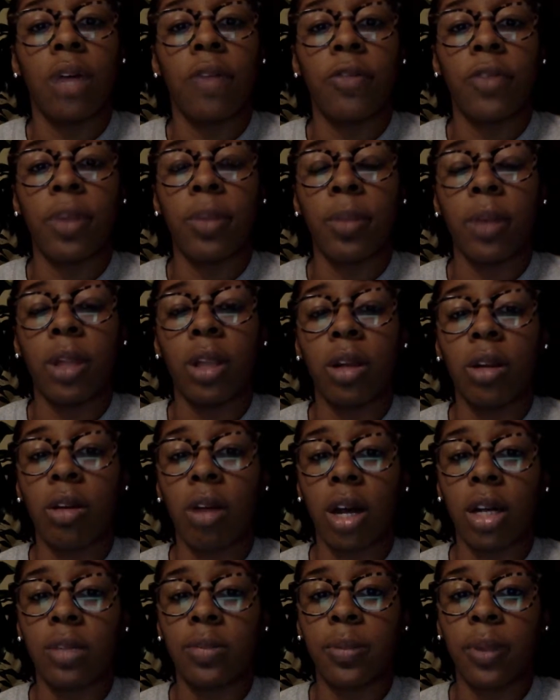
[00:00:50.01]
female
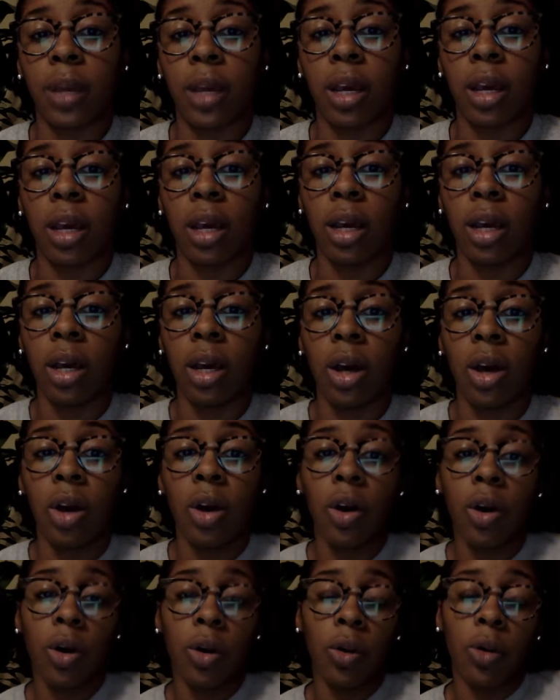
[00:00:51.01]
lacrosse player
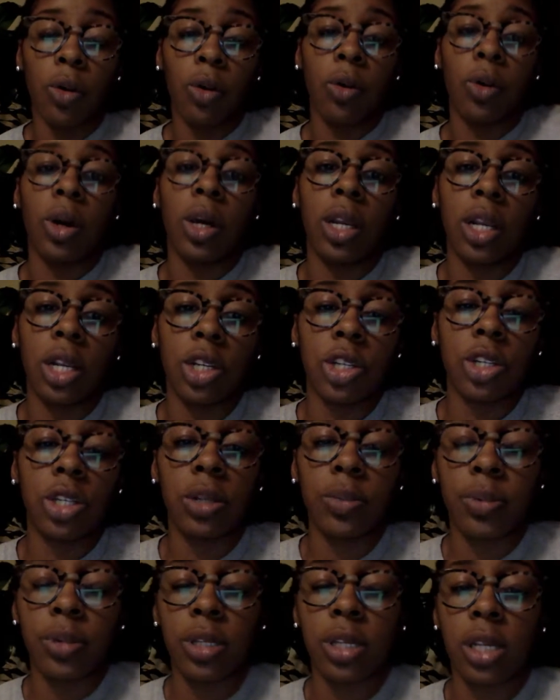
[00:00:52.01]
who
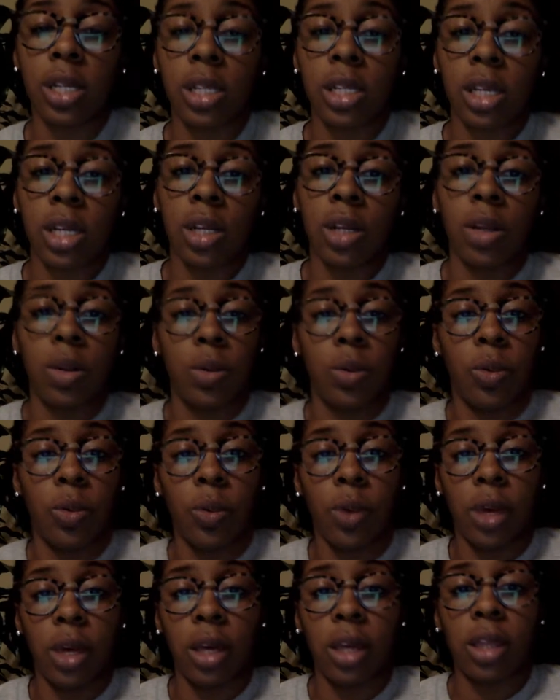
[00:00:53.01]
initially presented
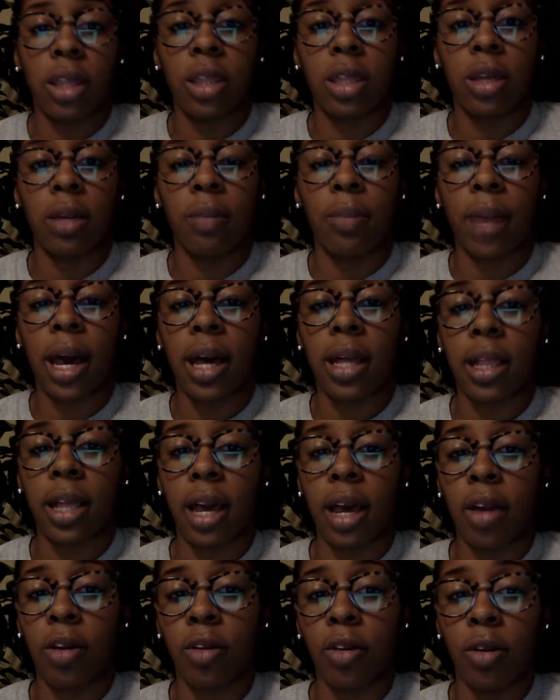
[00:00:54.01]
with
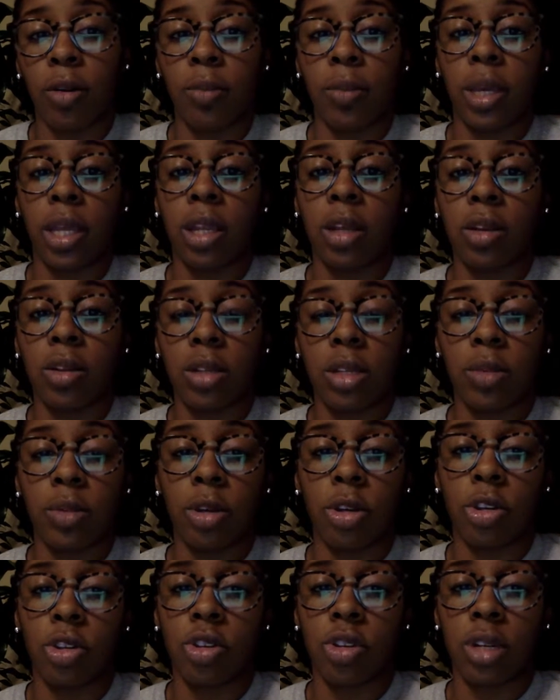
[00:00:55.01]
bilateral medial
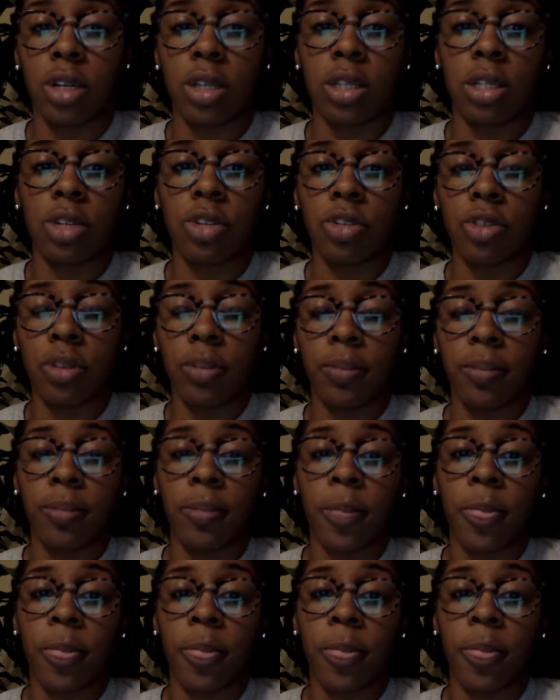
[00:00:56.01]
tibial stress syndrome.